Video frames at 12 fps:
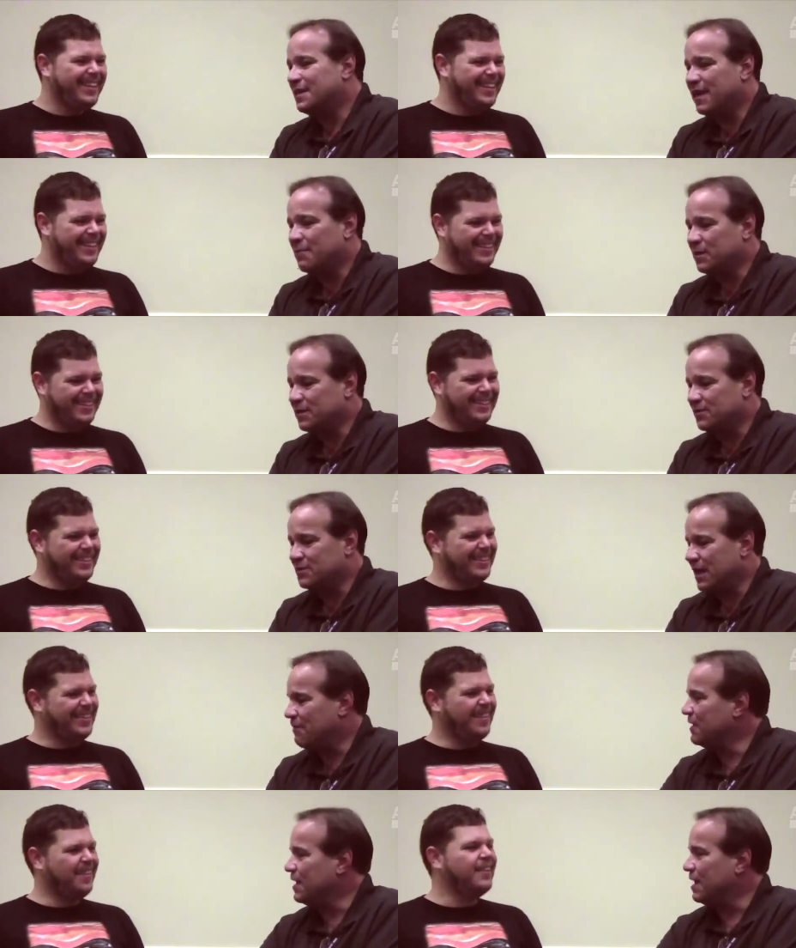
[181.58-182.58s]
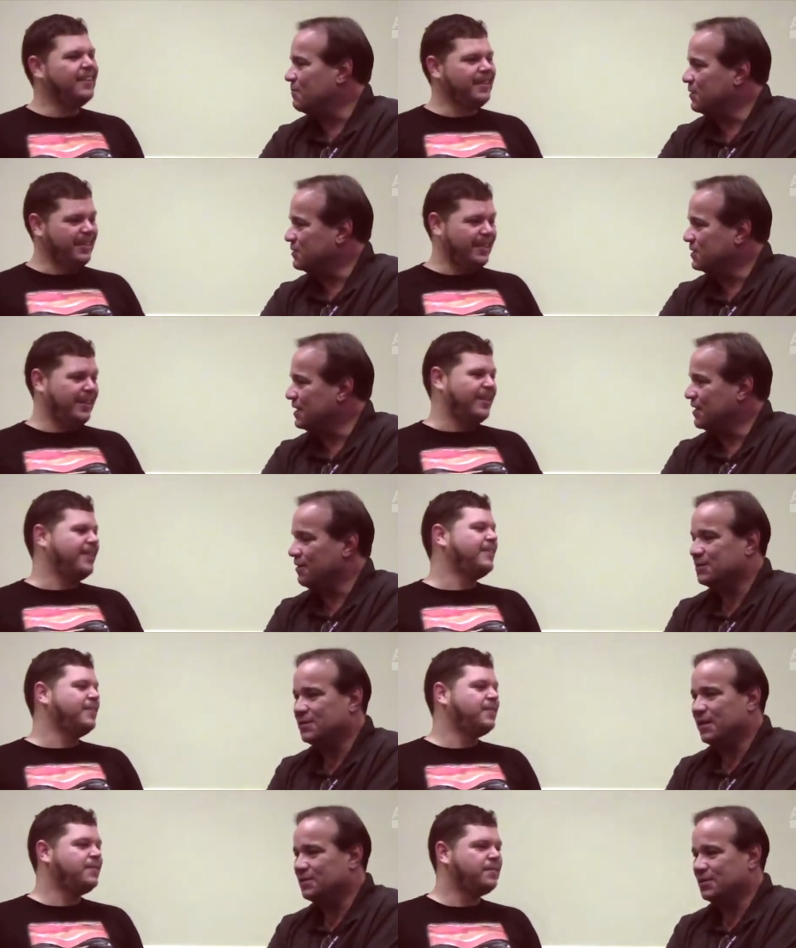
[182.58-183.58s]
Speaker 1: the thing.
Speaker 2: But there's every kind
Speaker 1: of
Speaker 2: person yeah. here.
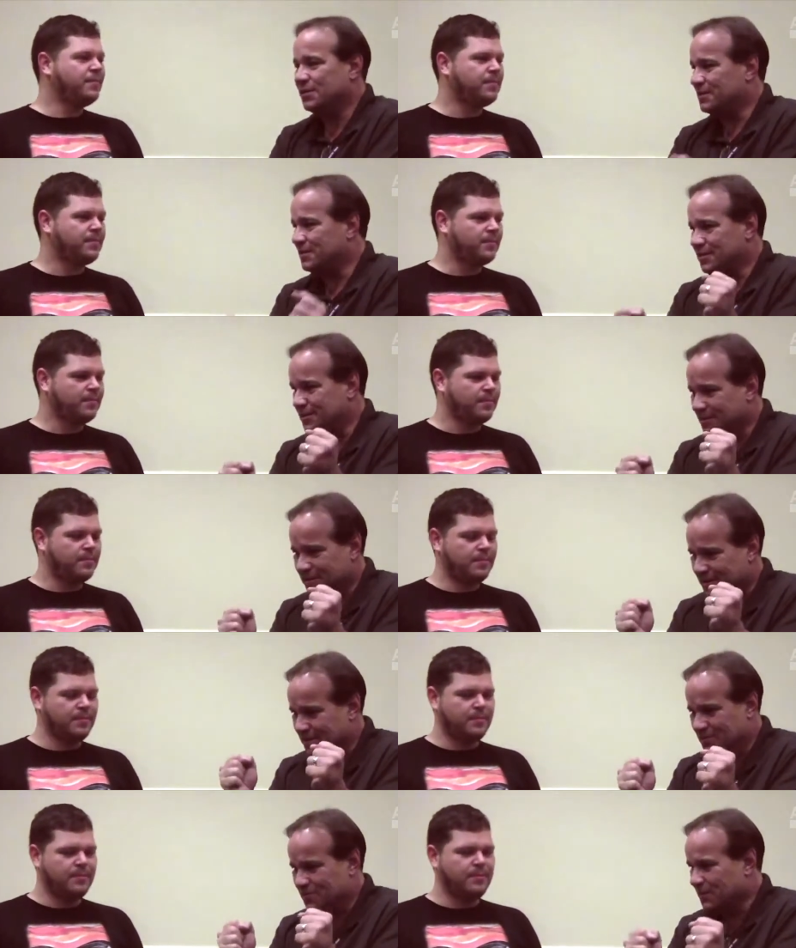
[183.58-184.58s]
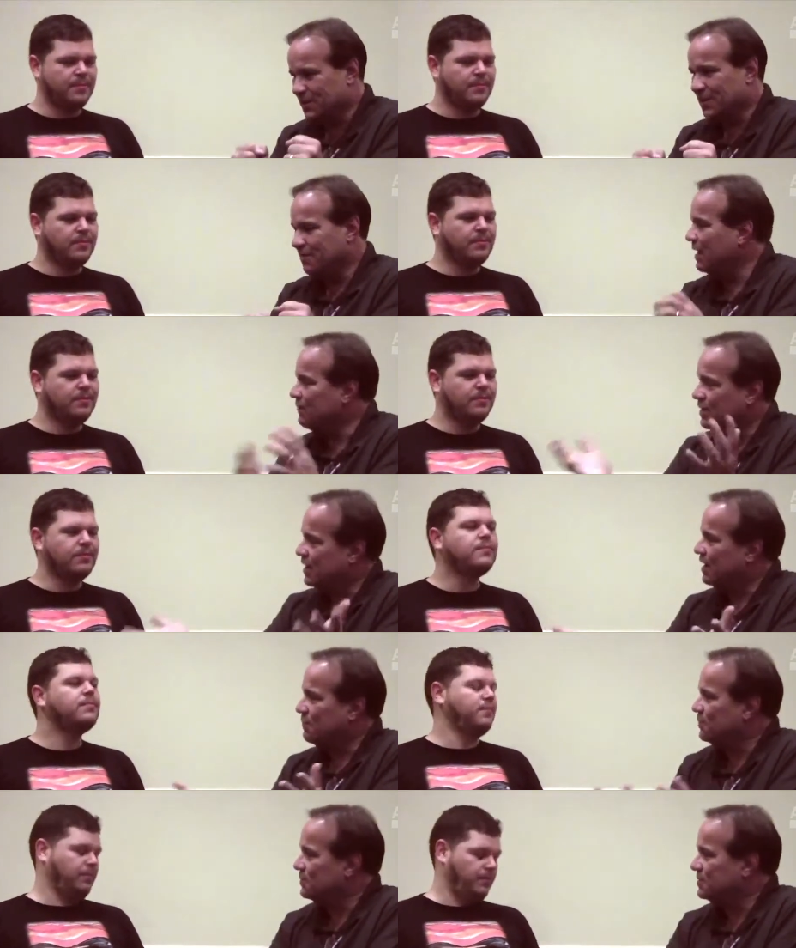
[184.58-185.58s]
It's not just the the the really, every
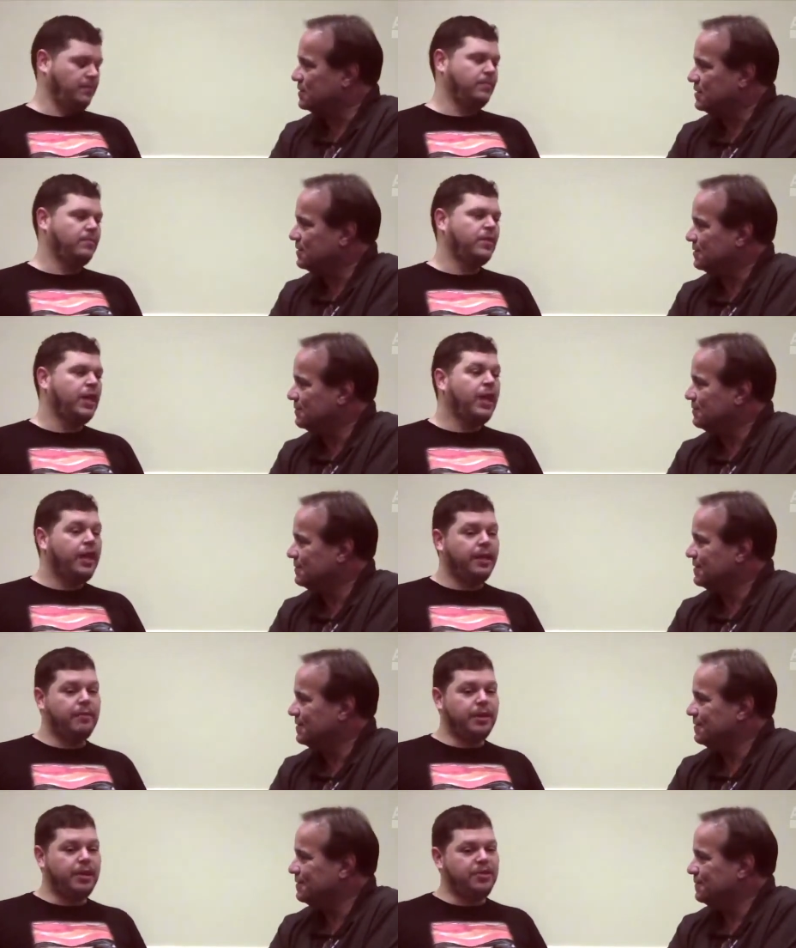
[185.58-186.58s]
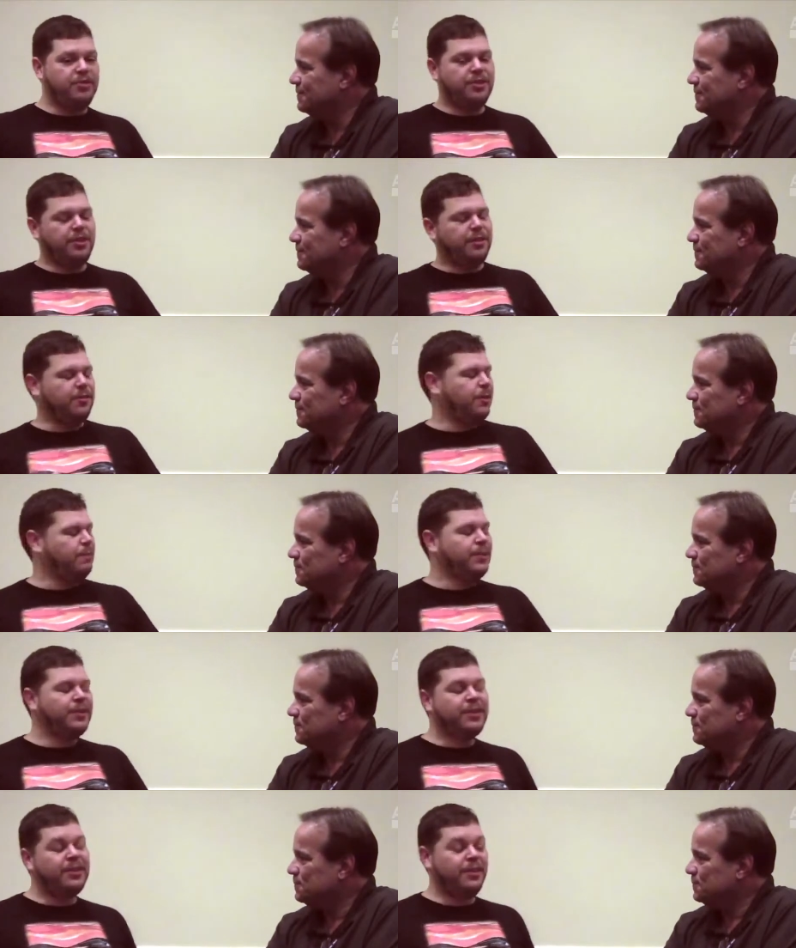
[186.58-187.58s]
kind of person's here.
Speaker 1: Yeah. Is there a
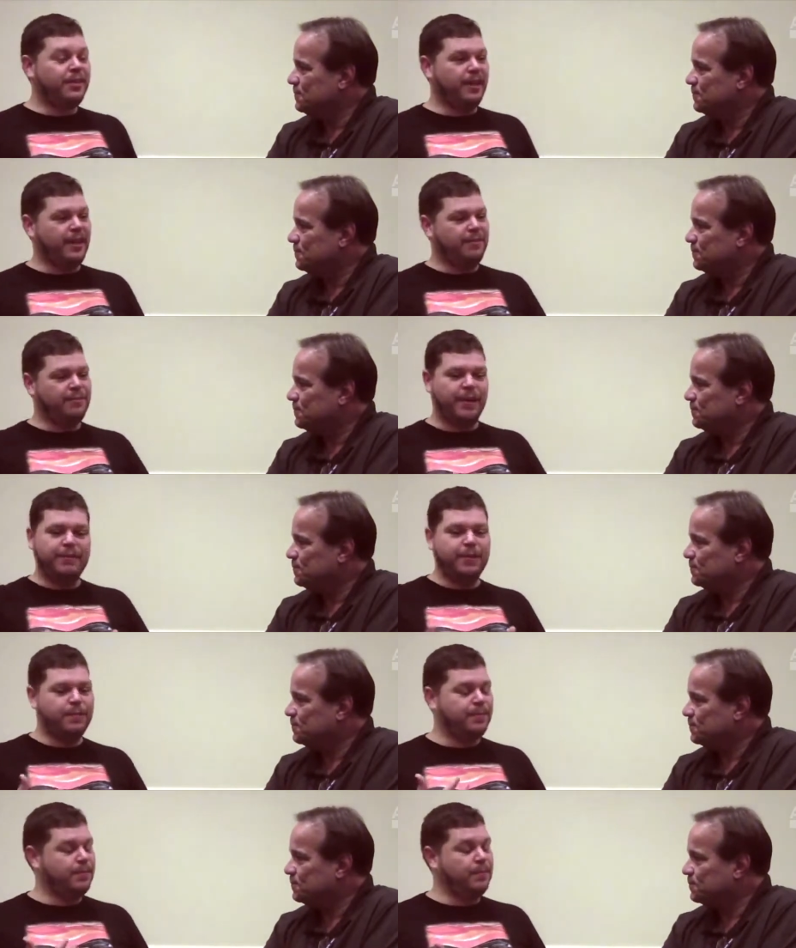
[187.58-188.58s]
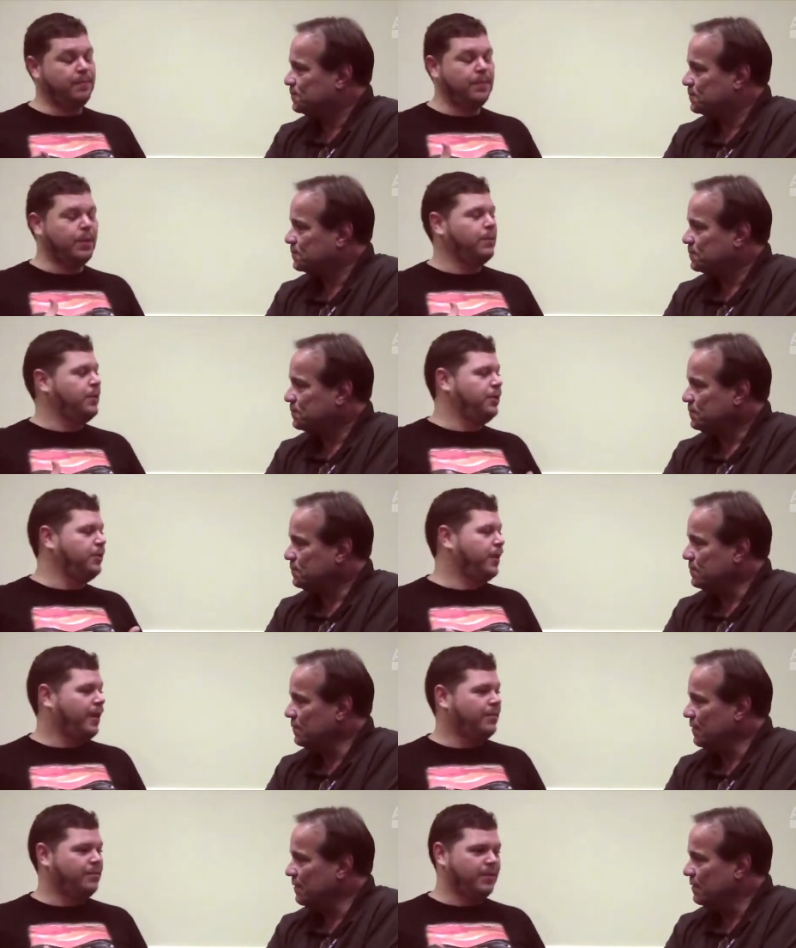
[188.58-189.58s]
particular like favorite moment you
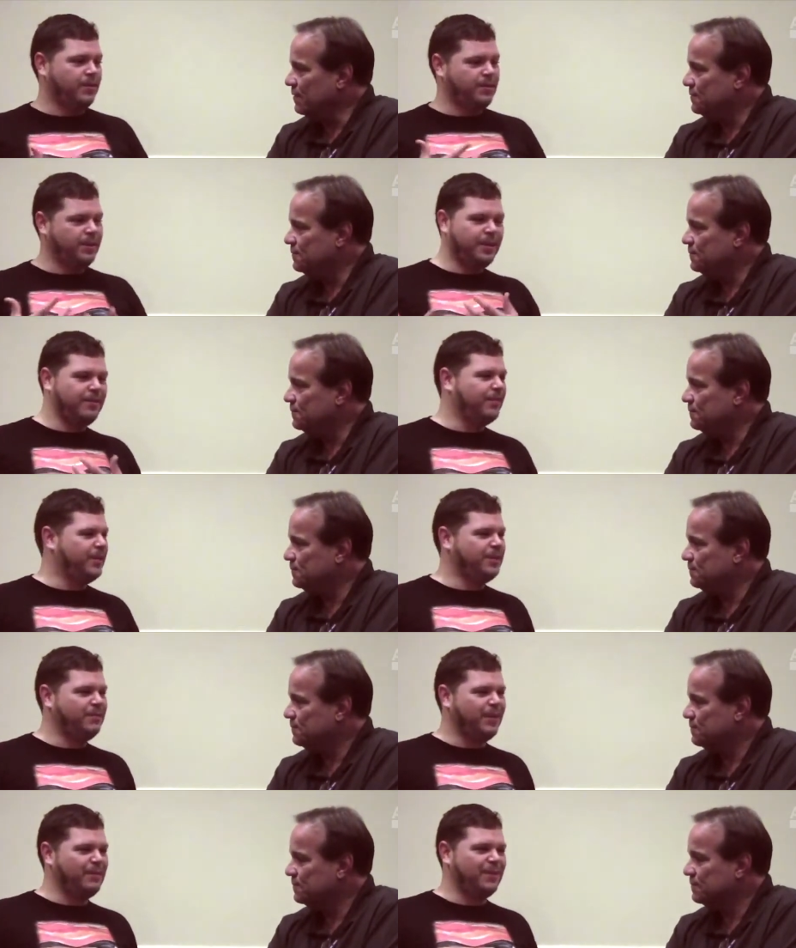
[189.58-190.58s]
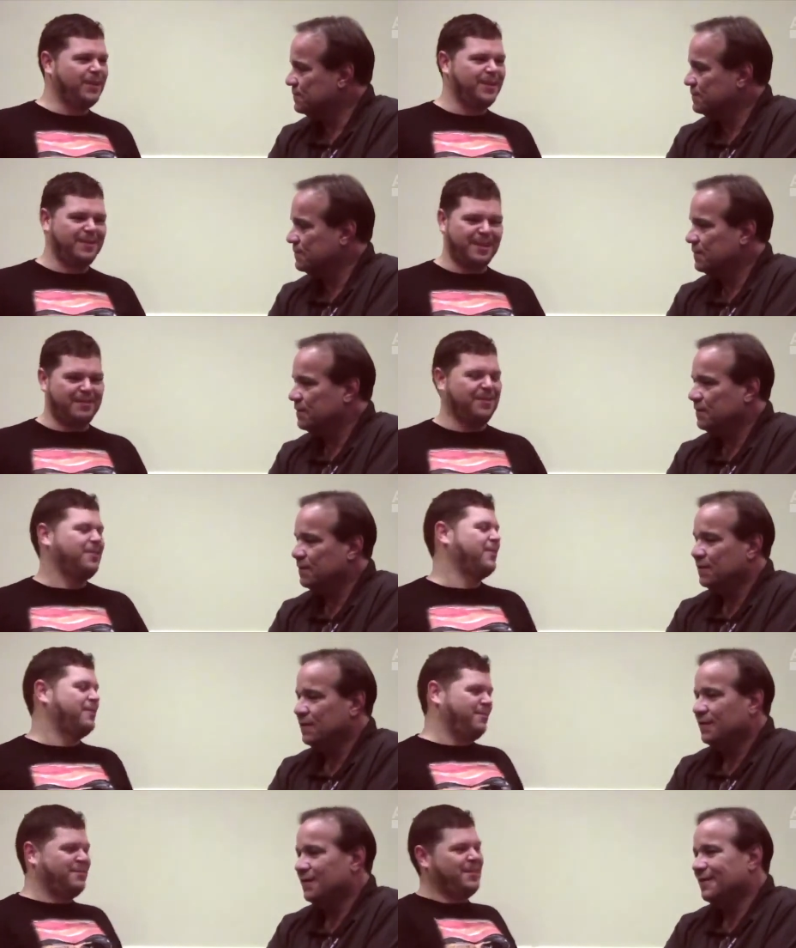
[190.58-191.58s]
have from your convention memories?
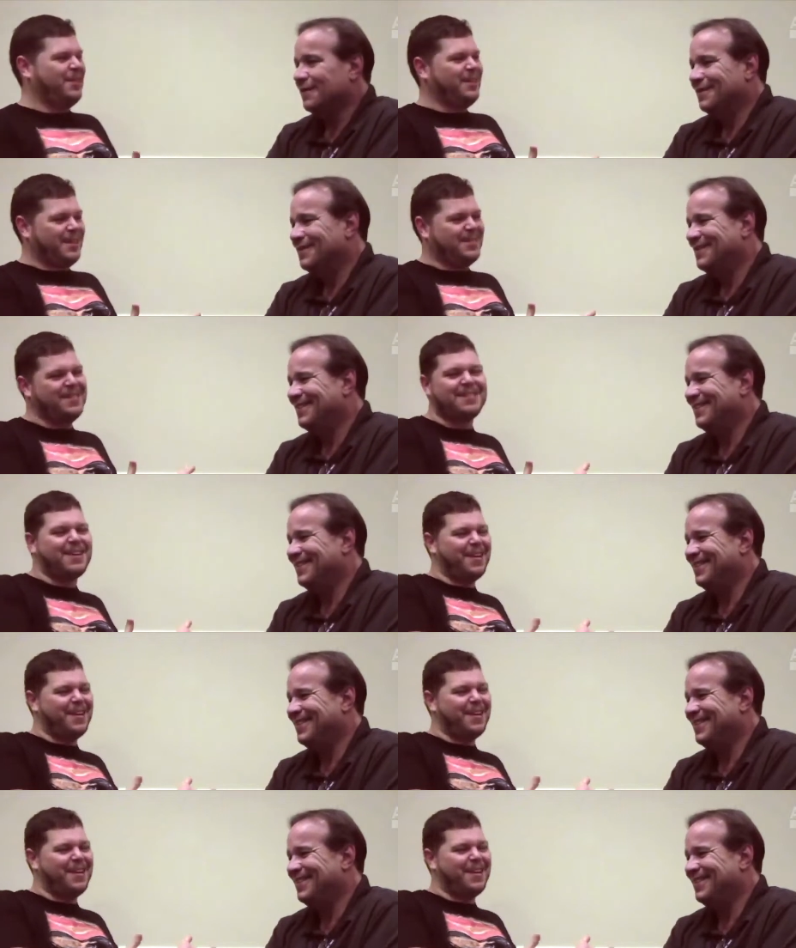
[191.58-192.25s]
Obviously, sitting next to